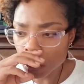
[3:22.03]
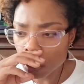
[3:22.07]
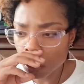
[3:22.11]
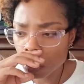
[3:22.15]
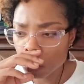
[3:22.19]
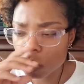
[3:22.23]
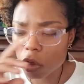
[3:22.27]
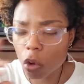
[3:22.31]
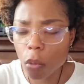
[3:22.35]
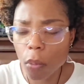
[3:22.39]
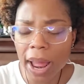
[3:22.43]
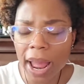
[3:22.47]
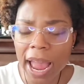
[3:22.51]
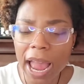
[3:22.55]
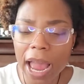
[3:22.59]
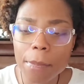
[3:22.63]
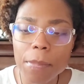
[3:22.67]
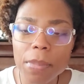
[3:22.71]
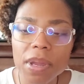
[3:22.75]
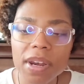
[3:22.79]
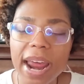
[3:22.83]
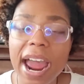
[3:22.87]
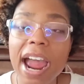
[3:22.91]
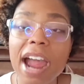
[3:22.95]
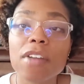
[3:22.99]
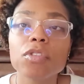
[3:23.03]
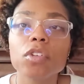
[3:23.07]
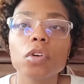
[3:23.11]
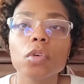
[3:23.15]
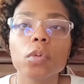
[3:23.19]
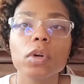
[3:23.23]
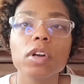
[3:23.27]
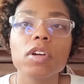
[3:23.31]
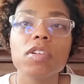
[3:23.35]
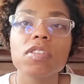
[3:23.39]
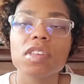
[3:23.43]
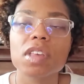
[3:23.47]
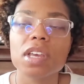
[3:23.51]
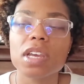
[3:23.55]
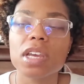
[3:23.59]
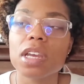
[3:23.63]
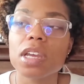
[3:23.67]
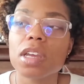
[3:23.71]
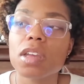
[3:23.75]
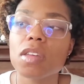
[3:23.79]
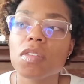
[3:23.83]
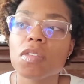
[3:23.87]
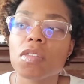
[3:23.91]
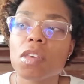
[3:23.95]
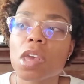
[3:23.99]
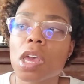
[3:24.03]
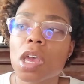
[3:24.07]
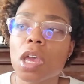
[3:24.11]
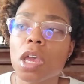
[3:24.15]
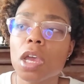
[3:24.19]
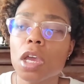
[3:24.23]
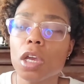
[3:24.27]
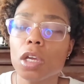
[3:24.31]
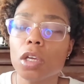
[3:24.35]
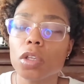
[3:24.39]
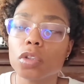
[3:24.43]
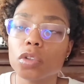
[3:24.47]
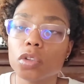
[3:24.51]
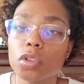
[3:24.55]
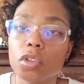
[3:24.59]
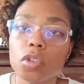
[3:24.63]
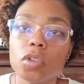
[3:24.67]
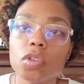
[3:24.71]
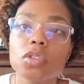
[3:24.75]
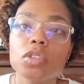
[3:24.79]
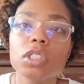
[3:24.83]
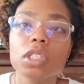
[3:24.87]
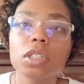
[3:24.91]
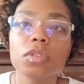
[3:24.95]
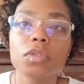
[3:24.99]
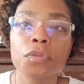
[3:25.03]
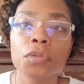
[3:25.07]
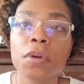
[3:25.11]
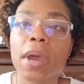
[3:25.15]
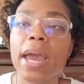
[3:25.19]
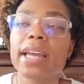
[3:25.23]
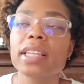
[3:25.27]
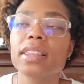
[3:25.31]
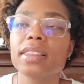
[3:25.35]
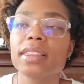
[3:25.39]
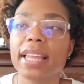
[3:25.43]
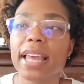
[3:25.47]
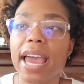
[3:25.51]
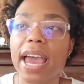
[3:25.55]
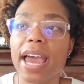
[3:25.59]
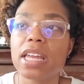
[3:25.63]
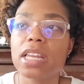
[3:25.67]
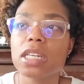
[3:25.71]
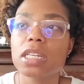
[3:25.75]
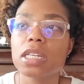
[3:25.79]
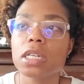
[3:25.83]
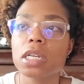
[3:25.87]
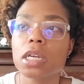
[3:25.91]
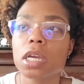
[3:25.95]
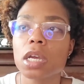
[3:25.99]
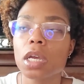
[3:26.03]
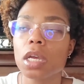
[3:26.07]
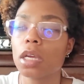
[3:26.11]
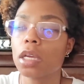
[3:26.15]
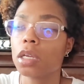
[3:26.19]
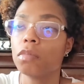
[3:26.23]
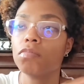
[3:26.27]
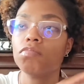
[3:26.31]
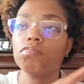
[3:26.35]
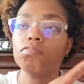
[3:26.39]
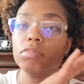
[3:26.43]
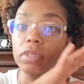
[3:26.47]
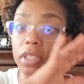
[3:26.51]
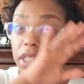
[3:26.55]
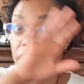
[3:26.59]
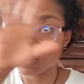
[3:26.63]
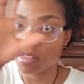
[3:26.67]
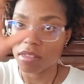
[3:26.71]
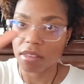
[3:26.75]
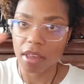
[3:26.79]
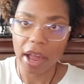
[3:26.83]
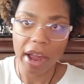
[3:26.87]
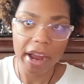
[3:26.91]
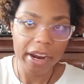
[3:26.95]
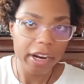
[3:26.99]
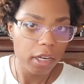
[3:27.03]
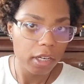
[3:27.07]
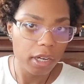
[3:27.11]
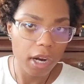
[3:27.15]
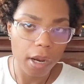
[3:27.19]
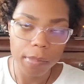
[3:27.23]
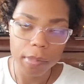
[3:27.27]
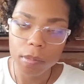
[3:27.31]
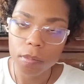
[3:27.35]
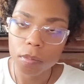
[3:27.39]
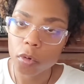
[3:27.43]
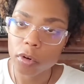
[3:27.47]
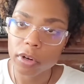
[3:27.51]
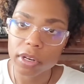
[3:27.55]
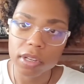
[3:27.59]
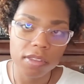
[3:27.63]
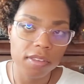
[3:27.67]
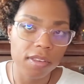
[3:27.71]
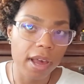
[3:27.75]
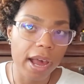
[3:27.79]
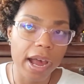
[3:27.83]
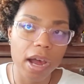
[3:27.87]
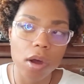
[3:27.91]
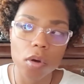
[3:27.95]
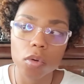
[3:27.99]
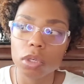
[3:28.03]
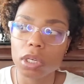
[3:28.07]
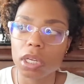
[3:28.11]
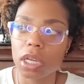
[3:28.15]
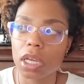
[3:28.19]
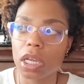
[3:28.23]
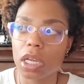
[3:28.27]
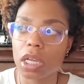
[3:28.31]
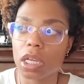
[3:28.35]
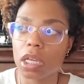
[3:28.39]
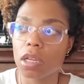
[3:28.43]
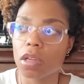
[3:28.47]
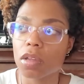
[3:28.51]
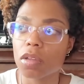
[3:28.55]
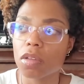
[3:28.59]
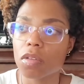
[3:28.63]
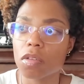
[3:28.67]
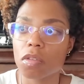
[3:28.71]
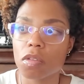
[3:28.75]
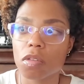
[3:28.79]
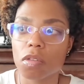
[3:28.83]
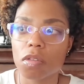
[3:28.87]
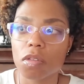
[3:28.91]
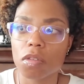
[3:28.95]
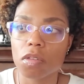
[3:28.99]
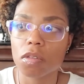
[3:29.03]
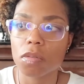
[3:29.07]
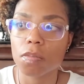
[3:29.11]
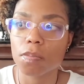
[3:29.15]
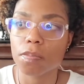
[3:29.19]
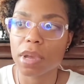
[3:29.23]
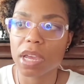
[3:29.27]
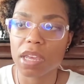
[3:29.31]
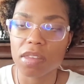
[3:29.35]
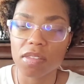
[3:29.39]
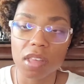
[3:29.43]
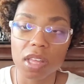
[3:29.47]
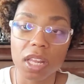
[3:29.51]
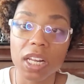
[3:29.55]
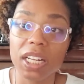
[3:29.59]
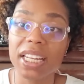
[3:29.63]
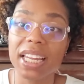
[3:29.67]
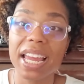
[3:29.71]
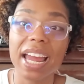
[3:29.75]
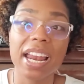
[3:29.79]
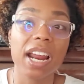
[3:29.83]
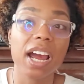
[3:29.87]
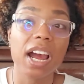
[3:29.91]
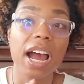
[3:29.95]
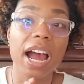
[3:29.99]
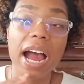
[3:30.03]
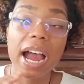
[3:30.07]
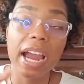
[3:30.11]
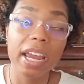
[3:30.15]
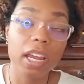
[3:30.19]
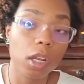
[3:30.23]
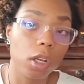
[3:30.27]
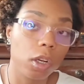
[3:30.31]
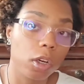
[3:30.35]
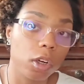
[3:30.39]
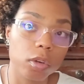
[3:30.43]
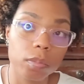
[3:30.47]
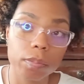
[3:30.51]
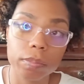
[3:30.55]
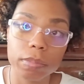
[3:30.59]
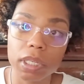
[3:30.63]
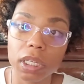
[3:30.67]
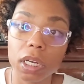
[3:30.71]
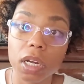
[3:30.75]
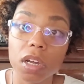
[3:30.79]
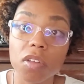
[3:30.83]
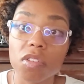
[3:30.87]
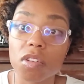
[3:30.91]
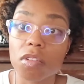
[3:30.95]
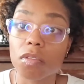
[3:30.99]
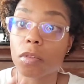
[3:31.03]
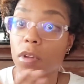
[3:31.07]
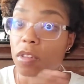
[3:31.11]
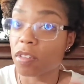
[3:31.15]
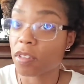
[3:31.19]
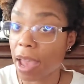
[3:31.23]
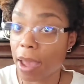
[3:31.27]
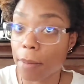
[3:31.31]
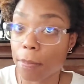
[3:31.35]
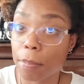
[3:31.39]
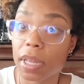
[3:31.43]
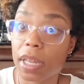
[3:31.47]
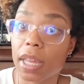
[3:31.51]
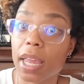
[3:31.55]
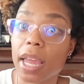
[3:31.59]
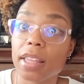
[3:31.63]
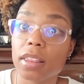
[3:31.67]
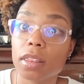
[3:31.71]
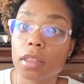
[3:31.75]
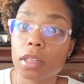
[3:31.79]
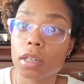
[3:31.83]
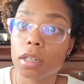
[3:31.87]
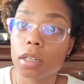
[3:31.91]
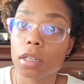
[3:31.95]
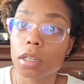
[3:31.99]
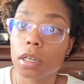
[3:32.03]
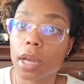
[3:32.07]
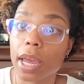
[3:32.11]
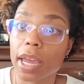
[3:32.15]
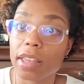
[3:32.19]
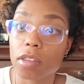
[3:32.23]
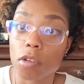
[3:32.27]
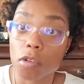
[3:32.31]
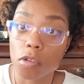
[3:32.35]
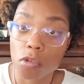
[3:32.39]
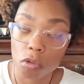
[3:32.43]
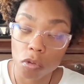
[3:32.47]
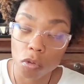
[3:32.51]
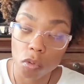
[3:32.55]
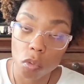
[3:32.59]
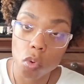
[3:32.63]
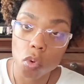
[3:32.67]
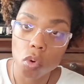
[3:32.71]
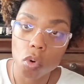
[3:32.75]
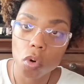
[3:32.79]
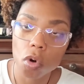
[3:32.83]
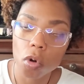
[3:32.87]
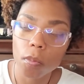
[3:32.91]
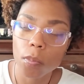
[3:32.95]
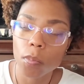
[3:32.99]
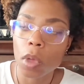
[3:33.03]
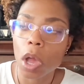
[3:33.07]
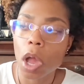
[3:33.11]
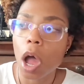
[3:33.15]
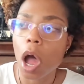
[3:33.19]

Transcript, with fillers: So what happened afterwards is, due to the fact that the entire Namimori town is basically at high alert because of what's happening at the school,